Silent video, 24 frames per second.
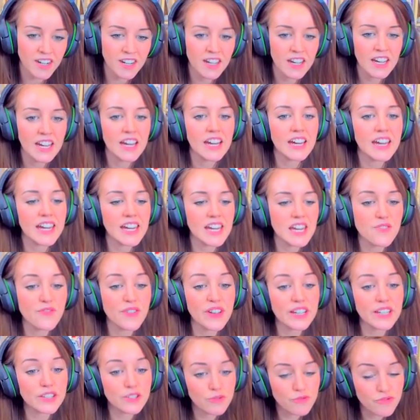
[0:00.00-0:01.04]

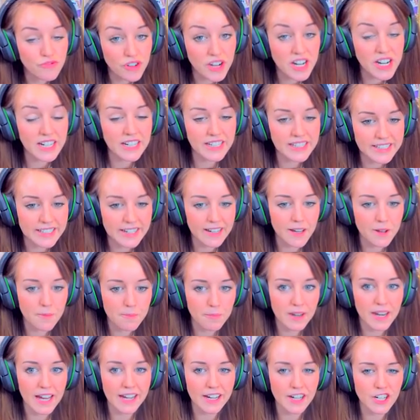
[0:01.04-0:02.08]
Eevee is really
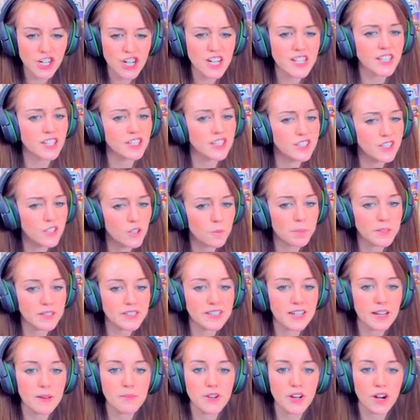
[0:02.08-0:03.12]
slim. Like, she's a super
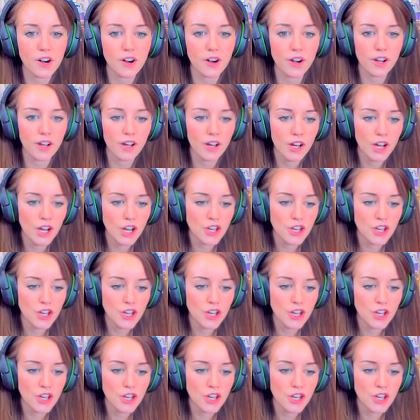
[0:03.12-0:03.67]
slim dog.